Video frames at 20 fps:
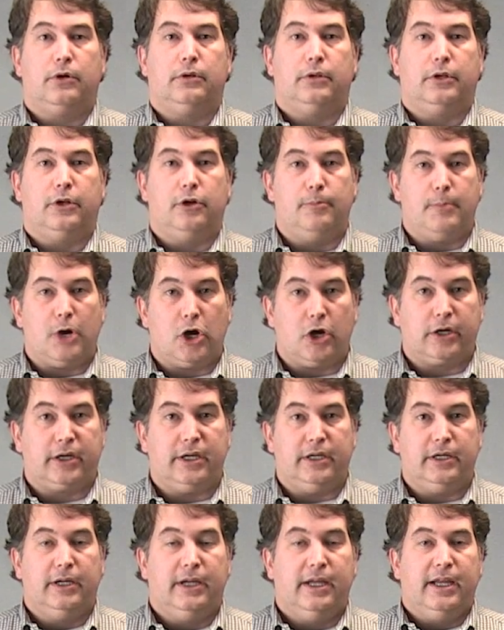or a little
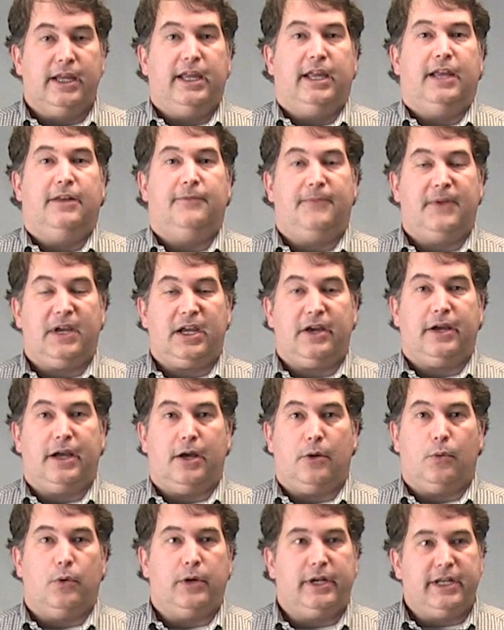market and figure
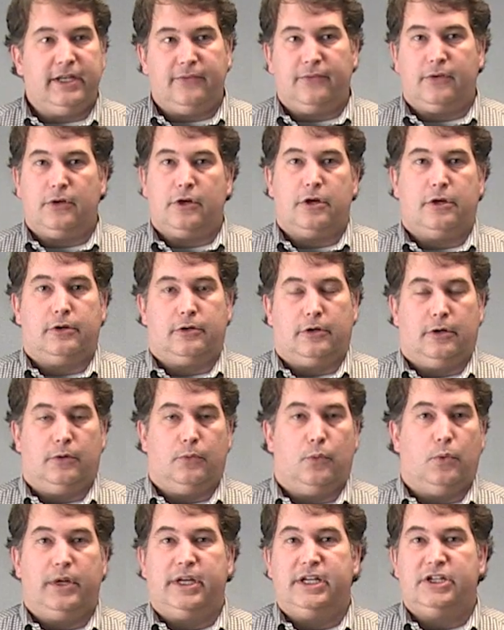out what is deodorant,
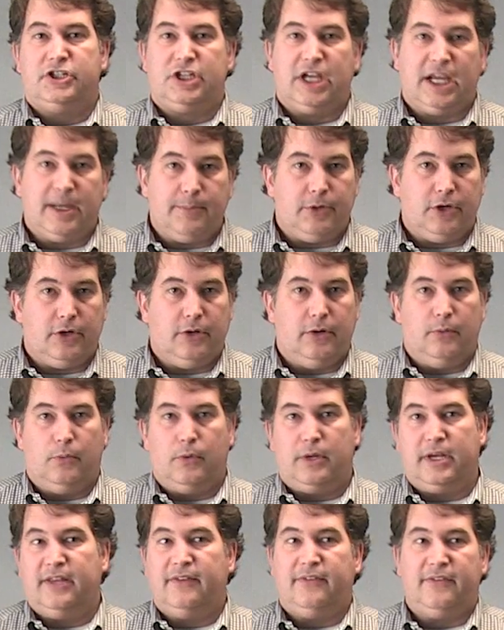what is shampoo,
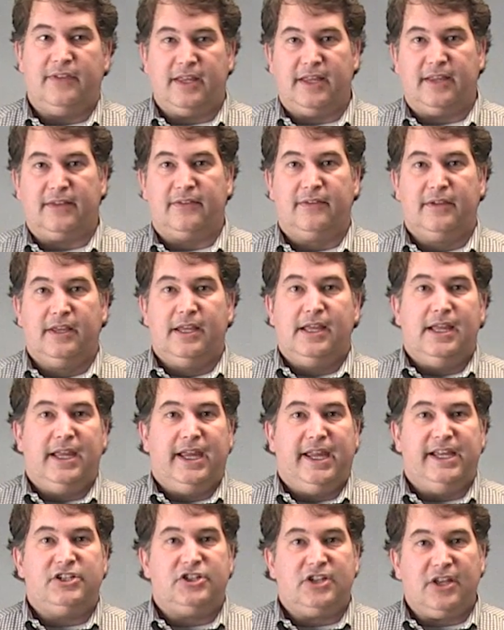what is this.
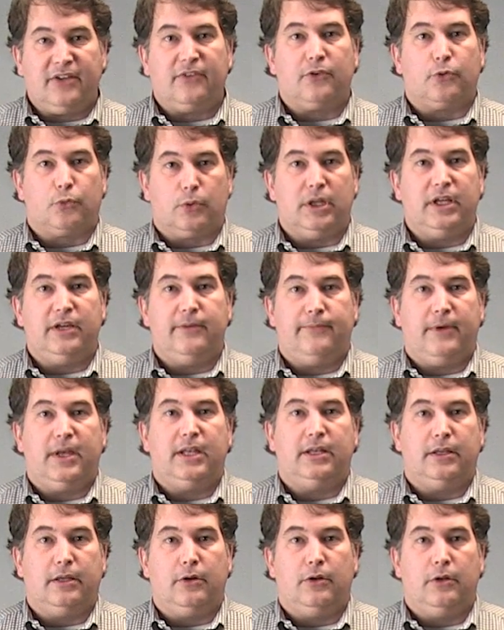It's just a really
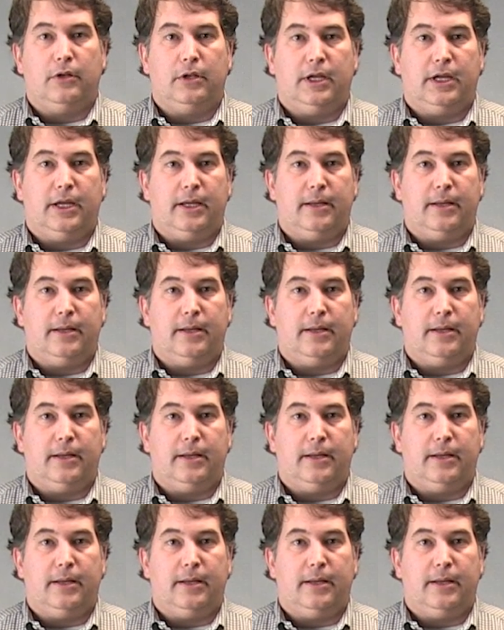fun little